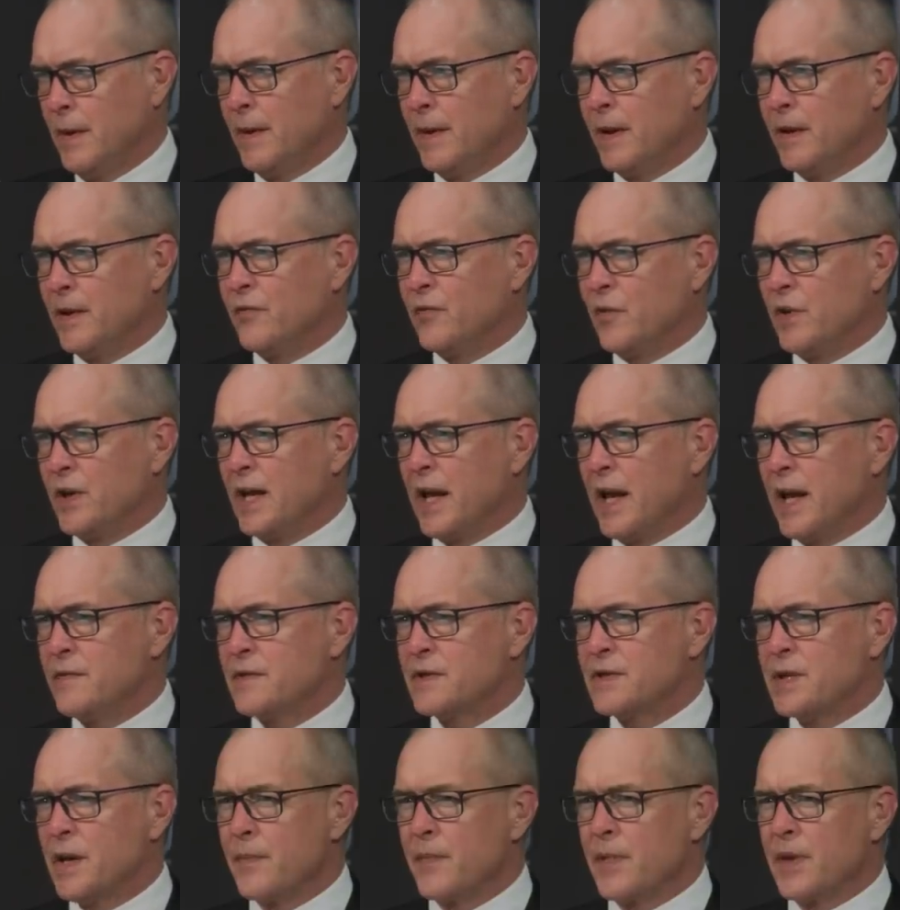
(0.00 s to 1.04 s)
And if we
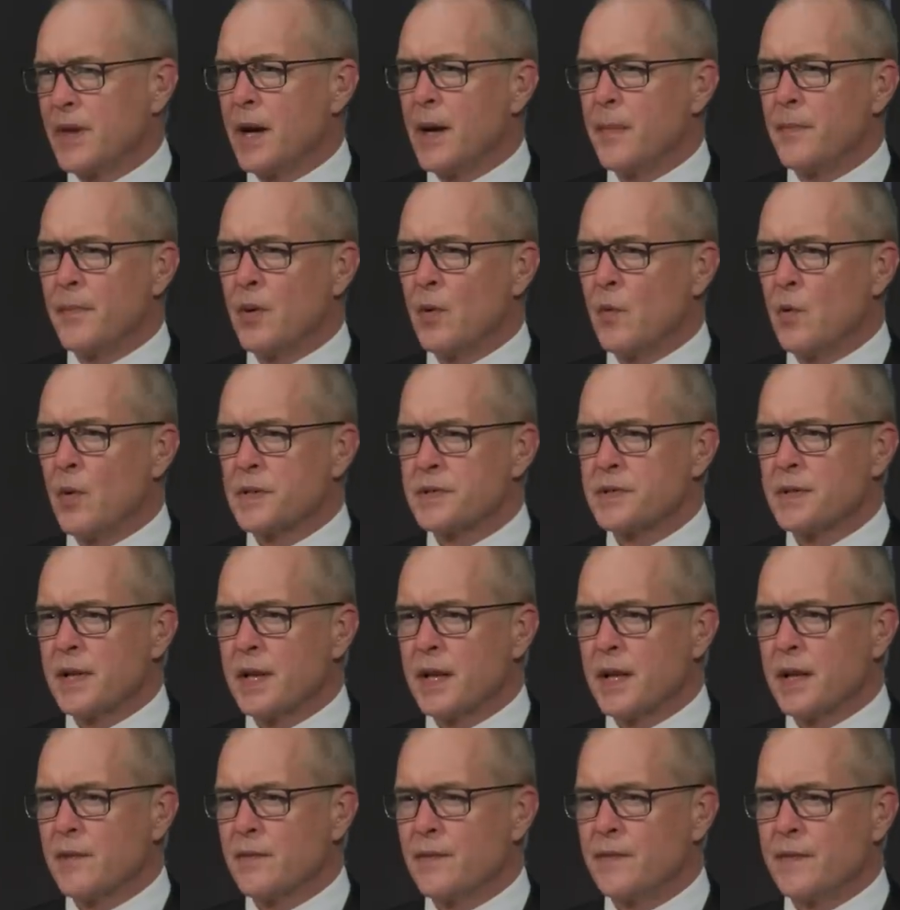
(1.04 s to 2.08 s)
gave something up, it wasn't
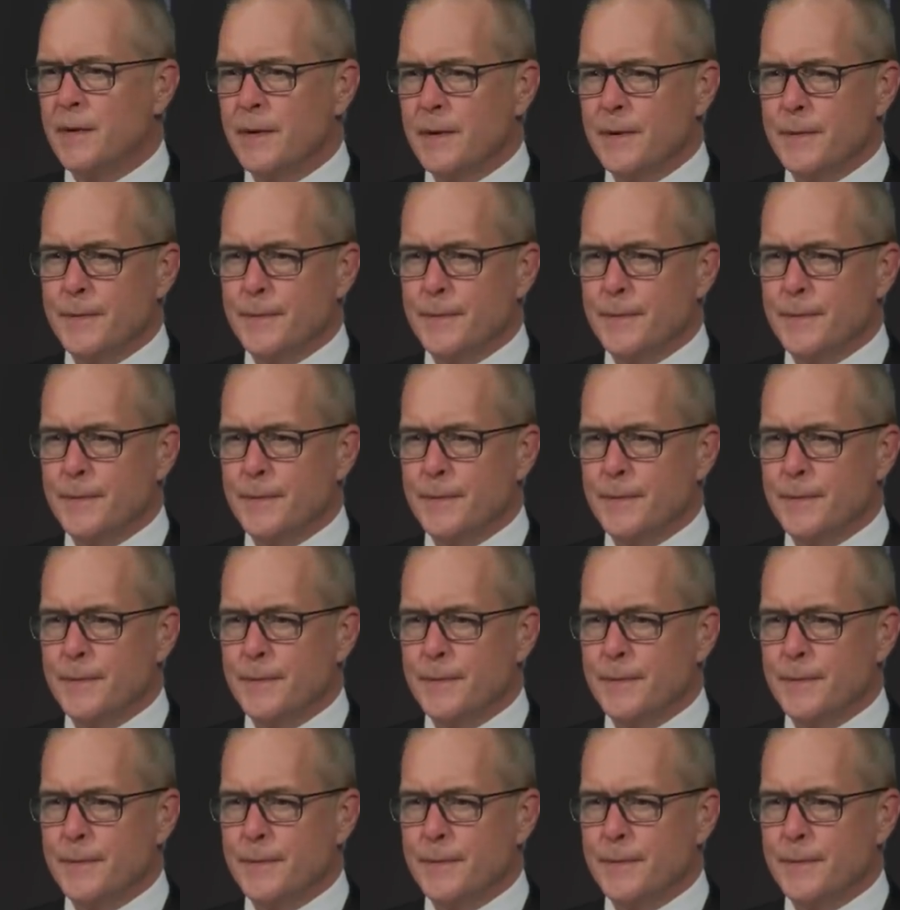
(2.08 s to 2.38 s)
out of